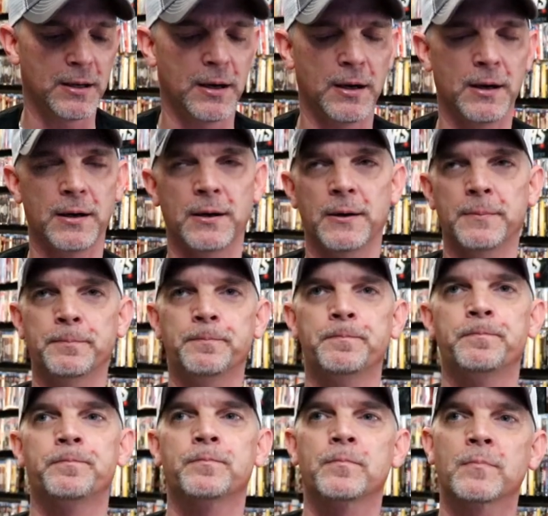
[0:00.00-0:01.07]
um,
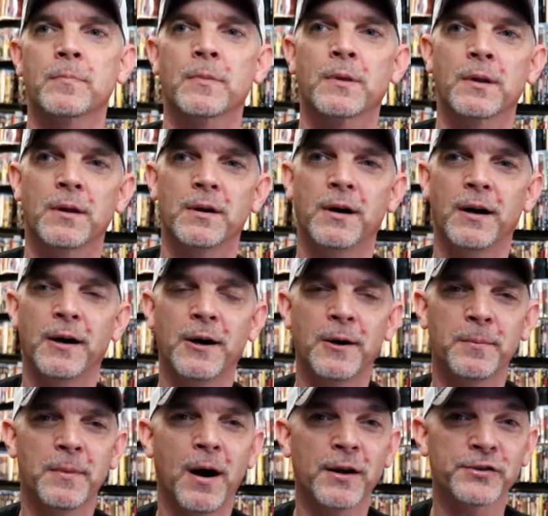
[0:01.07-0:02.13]

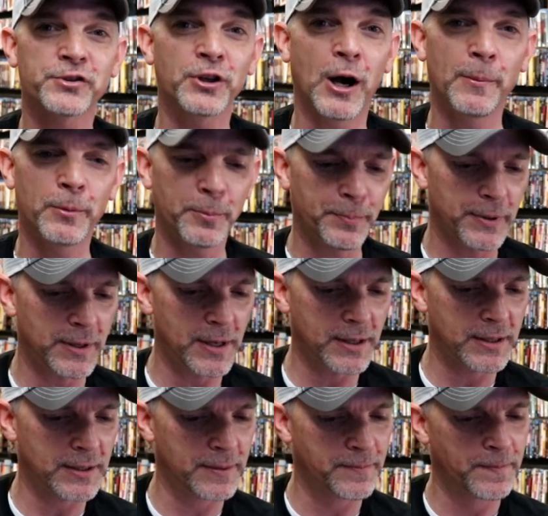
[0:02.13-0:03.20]
um, ensemble
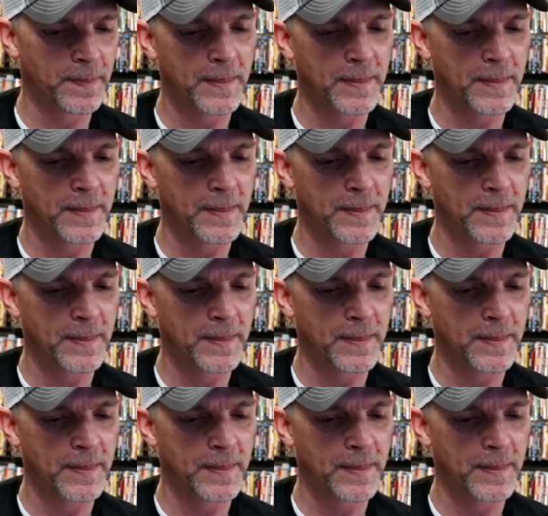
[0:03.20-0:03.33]
pick.